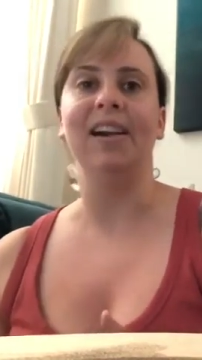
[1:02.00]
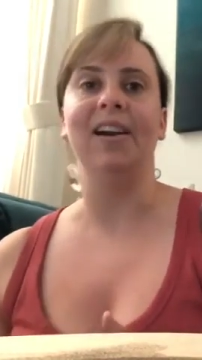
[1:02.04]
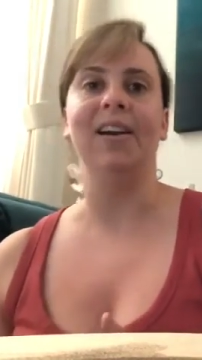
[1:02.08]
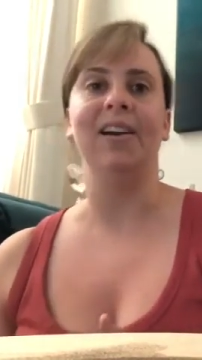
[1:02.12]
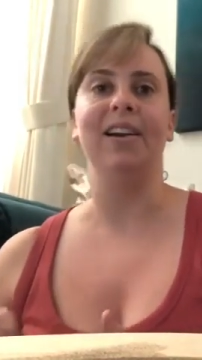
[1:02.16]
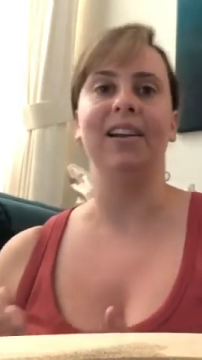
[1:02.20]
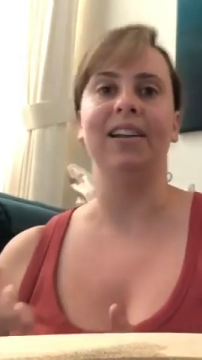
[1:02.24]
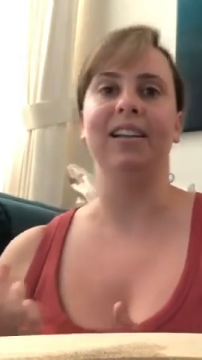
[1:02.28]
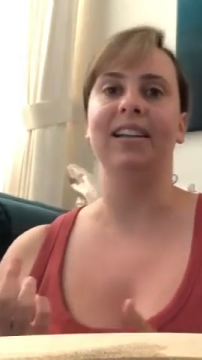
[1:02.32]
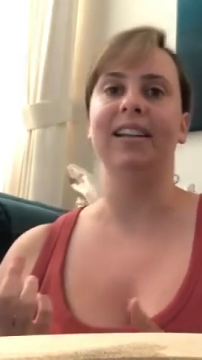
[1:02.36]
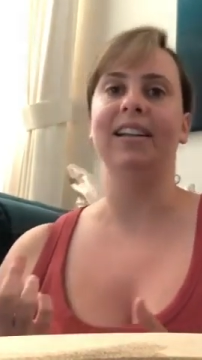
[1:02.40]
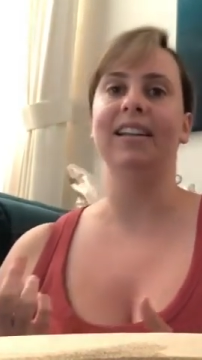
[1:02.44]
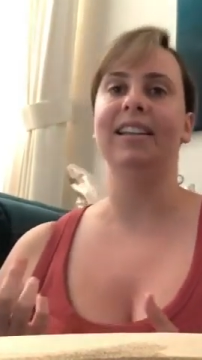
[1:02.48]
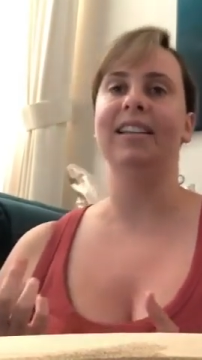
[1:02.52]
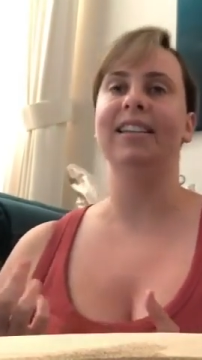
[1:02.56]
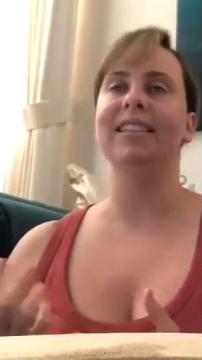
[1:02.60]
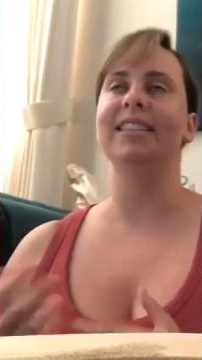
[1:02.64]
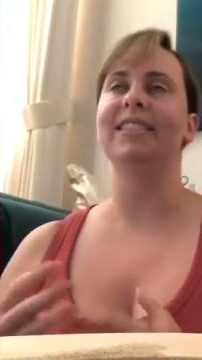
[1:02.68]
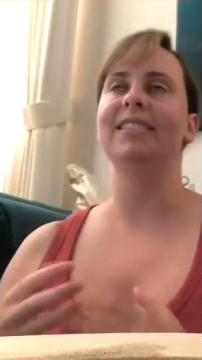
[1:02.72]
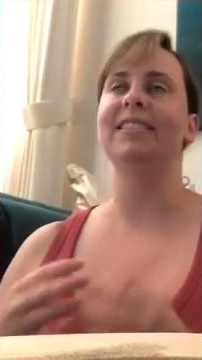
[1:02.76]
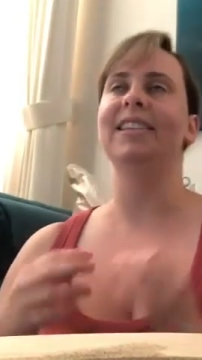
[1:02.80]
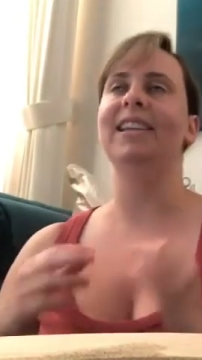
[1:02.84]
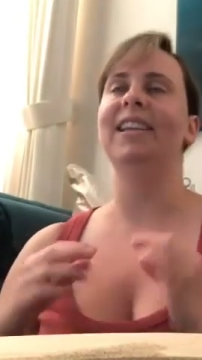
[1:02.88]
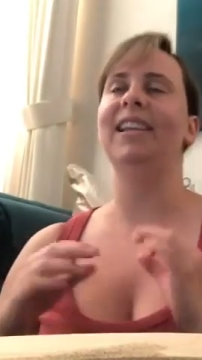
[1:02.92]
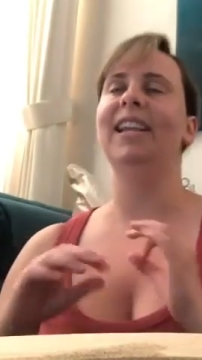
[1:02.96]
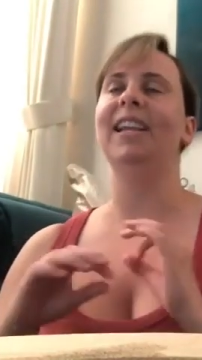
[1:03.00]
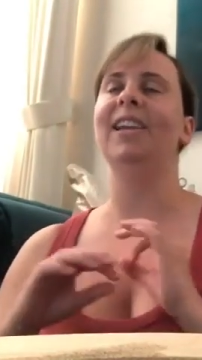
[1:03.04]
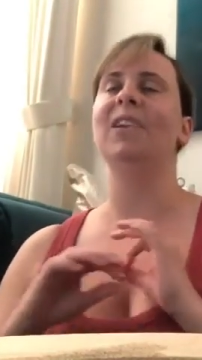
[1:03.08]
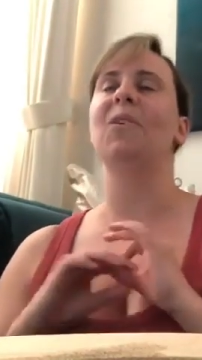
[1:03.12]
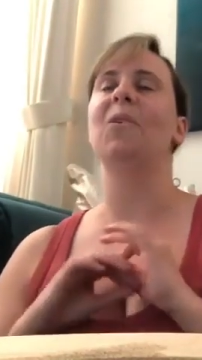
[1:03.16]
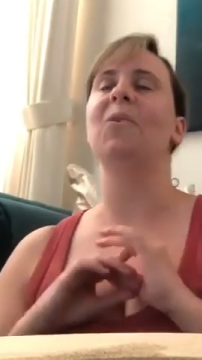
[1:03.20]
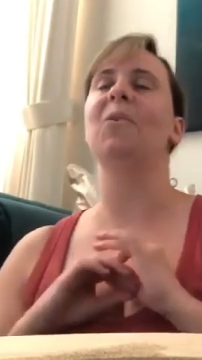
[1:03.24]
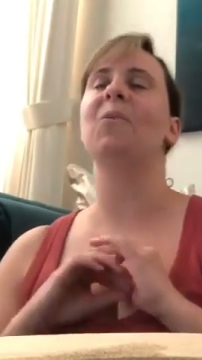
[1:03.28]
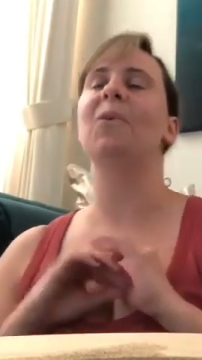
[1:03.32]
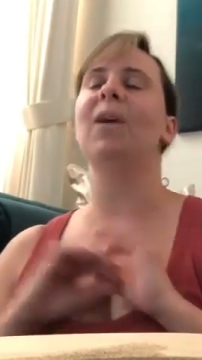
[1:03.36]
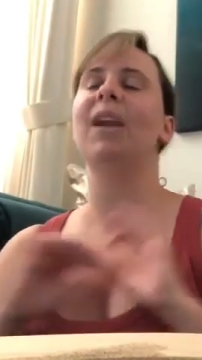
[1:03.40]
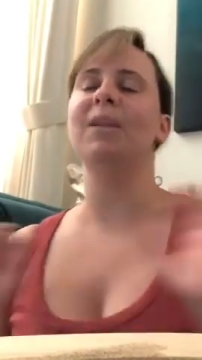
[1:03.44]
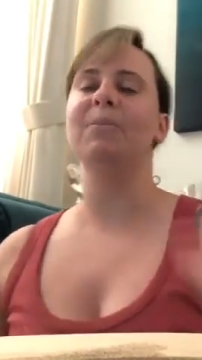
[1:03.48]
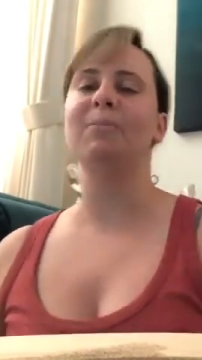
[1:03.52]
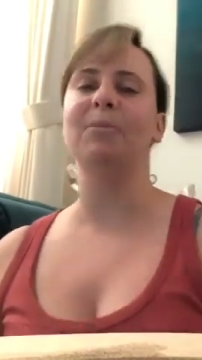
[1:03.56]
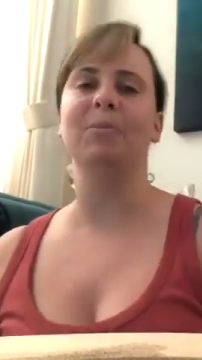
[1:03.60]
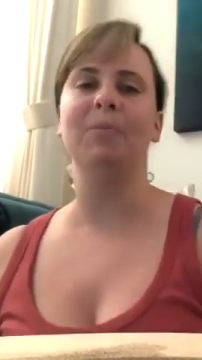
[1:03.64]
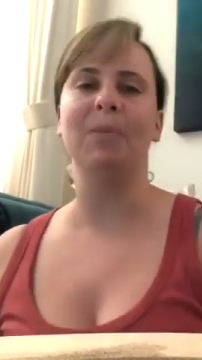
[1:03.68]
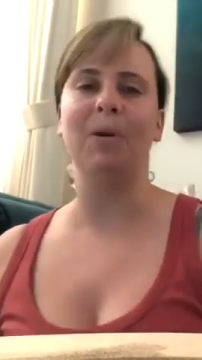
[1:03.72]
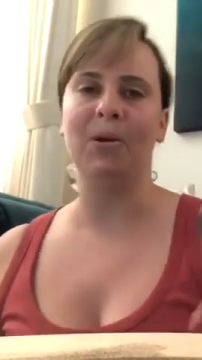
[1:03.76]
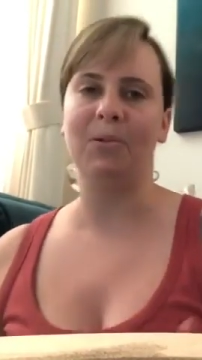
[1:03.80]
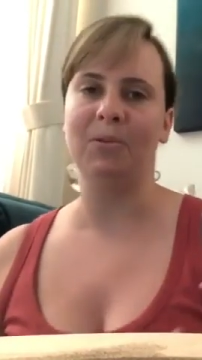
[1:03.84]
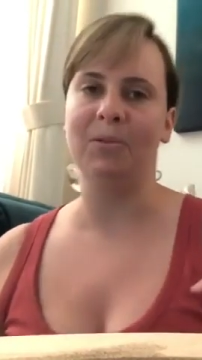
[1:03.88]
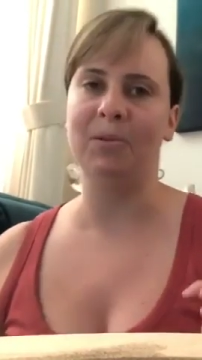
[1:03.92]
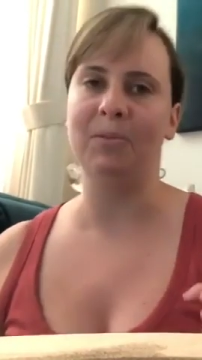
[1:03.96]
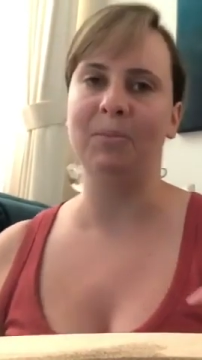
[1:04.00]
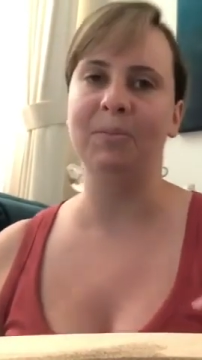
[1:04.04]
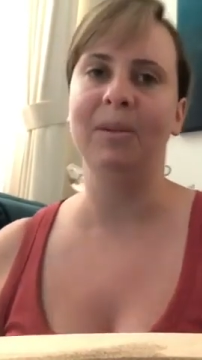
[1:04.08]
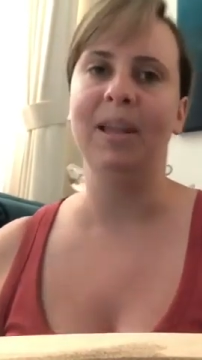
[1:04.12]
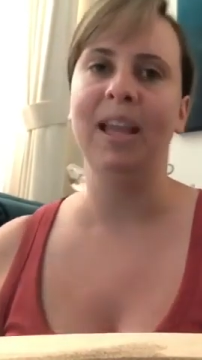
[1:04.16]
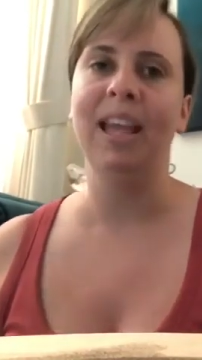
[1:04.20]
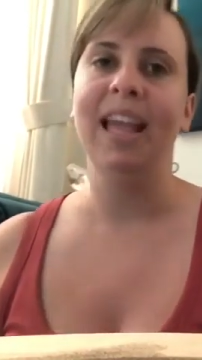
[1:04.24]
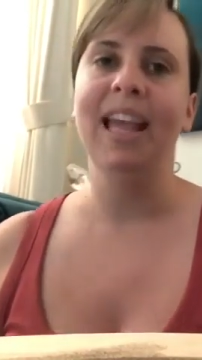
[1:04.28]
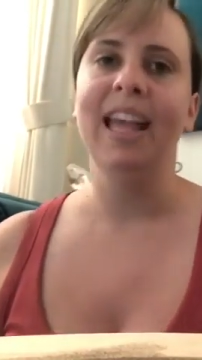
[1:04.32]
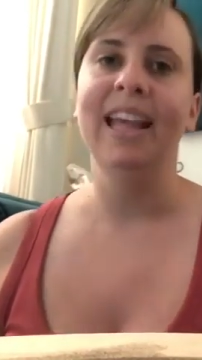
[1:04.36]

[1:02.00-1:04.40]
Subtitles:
on this incredible poem